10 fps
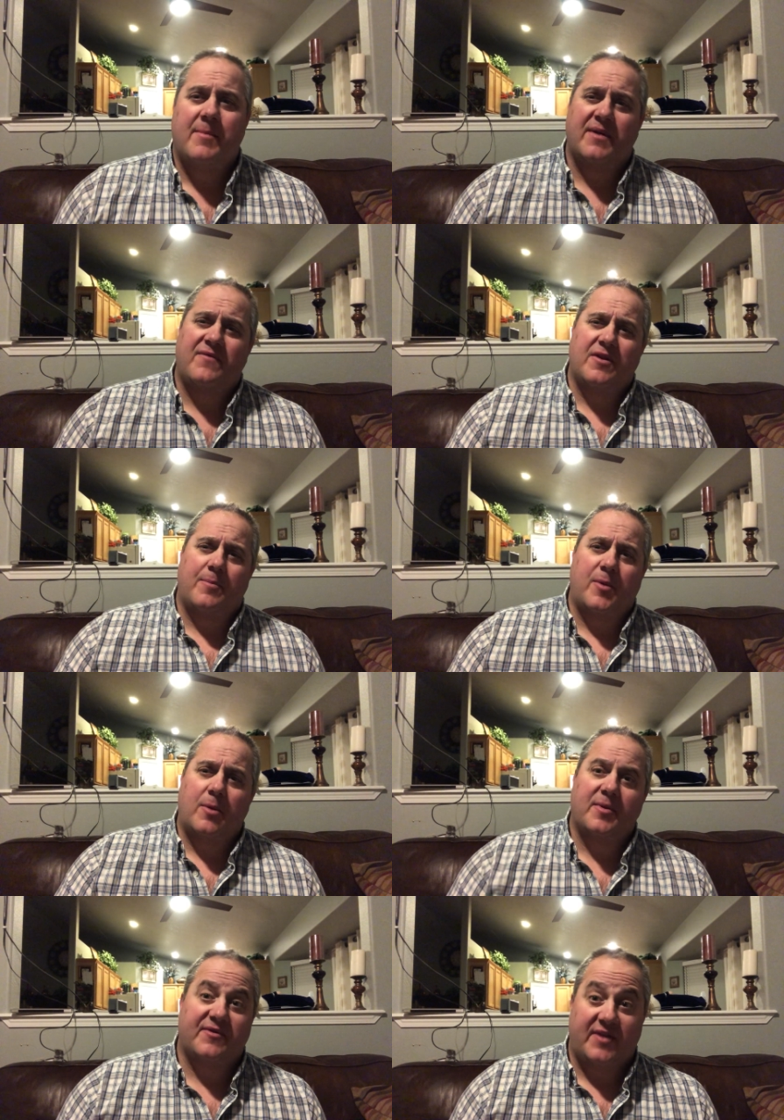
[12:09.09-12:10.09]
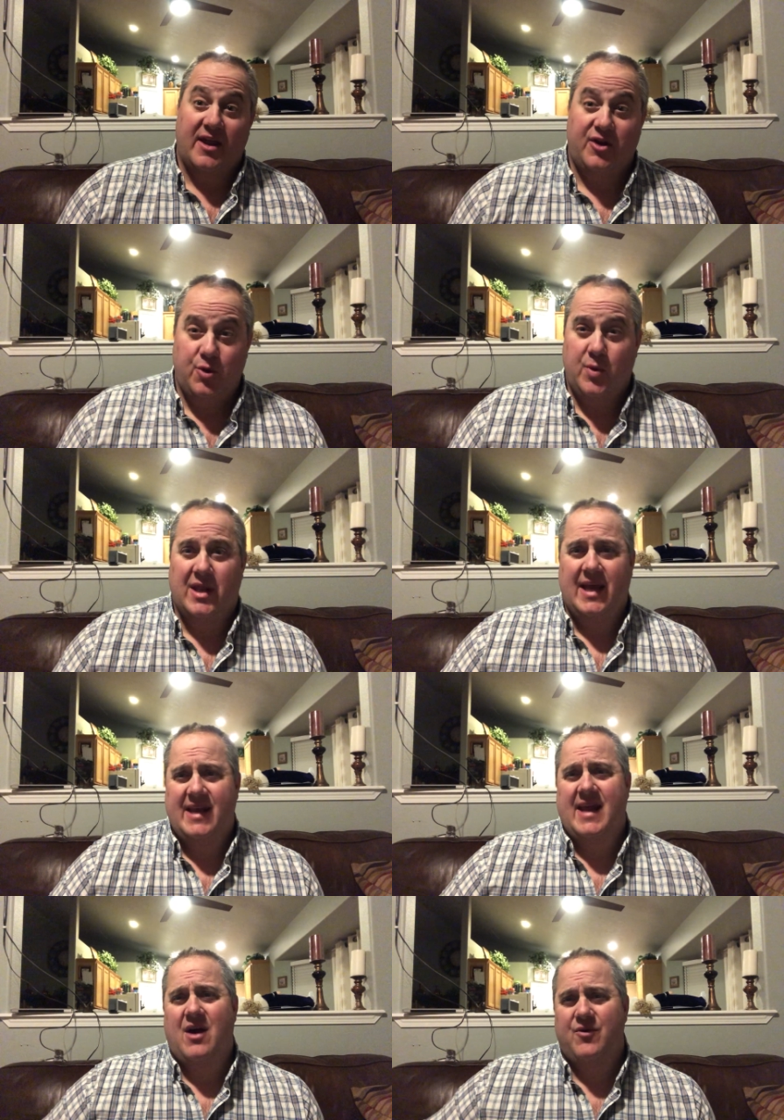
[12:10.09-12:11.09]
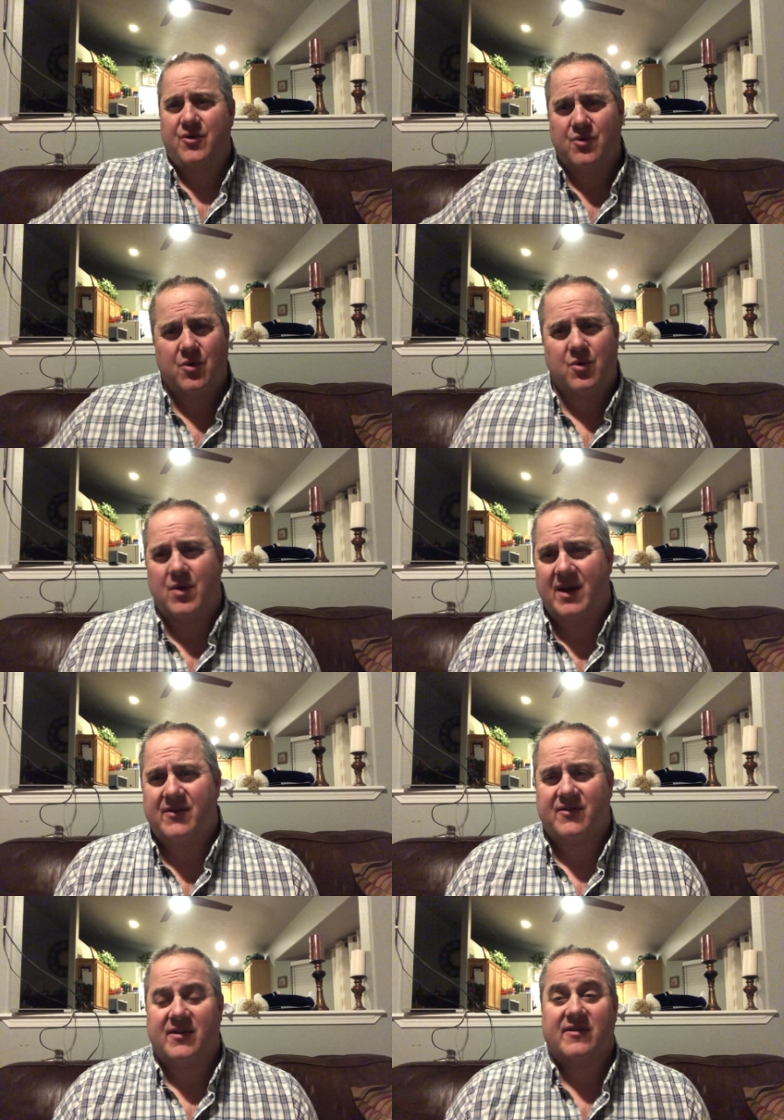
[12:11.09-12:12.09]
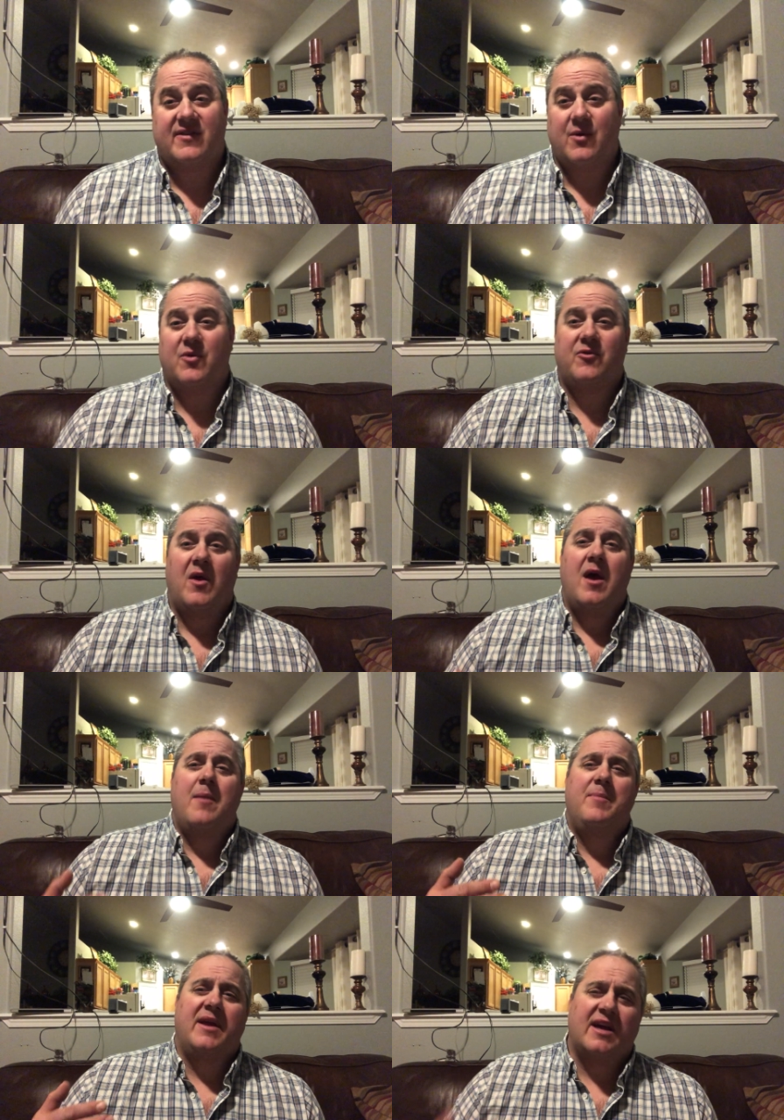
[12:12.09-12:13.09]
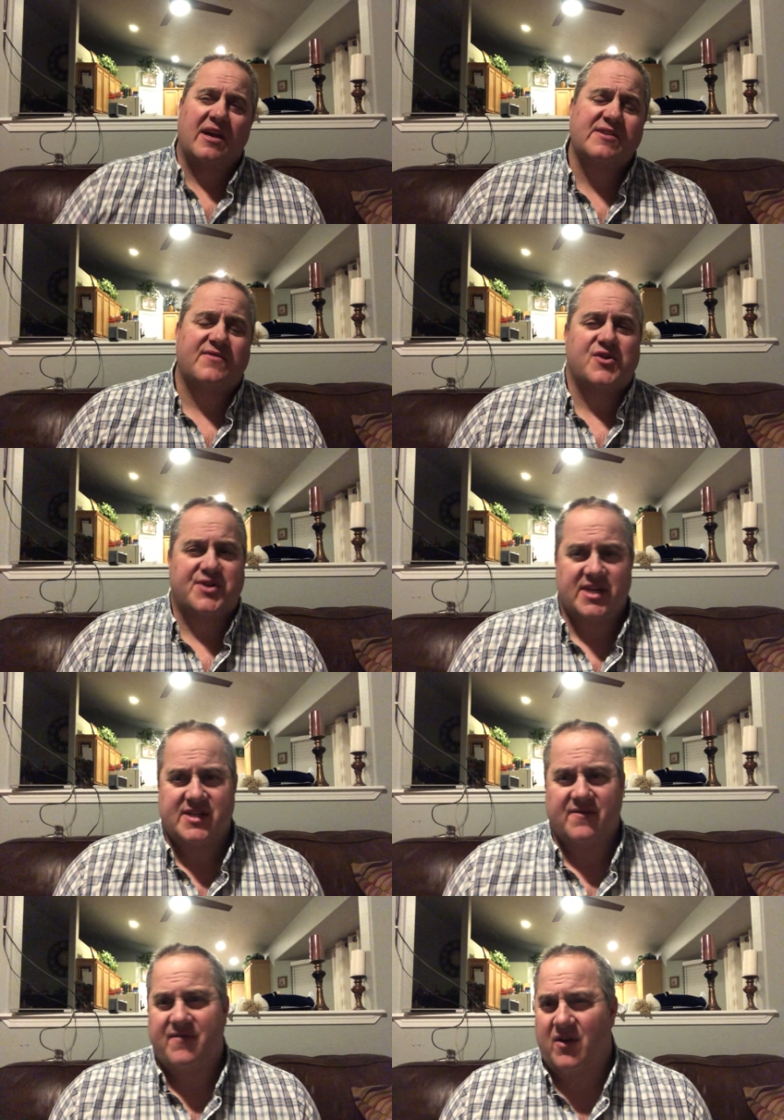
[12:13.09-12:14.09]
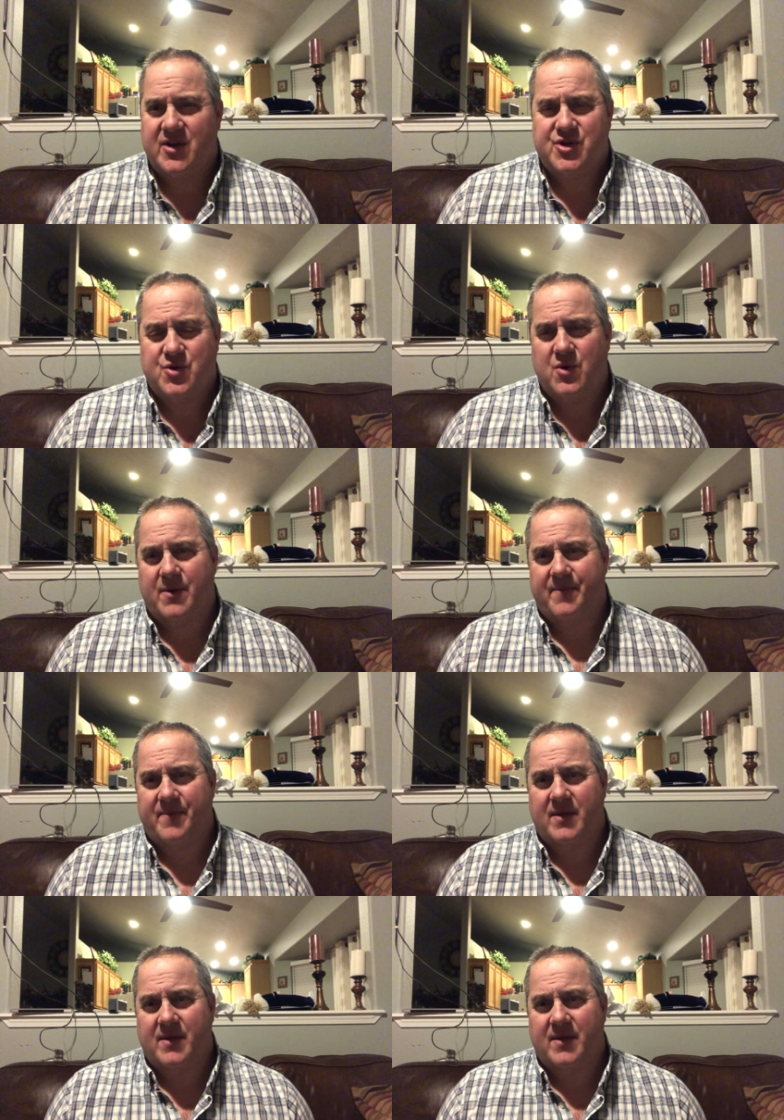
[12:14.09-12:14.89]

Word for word: but for the purpose that you would lay down your own righteousness that was because of your sense of falling short.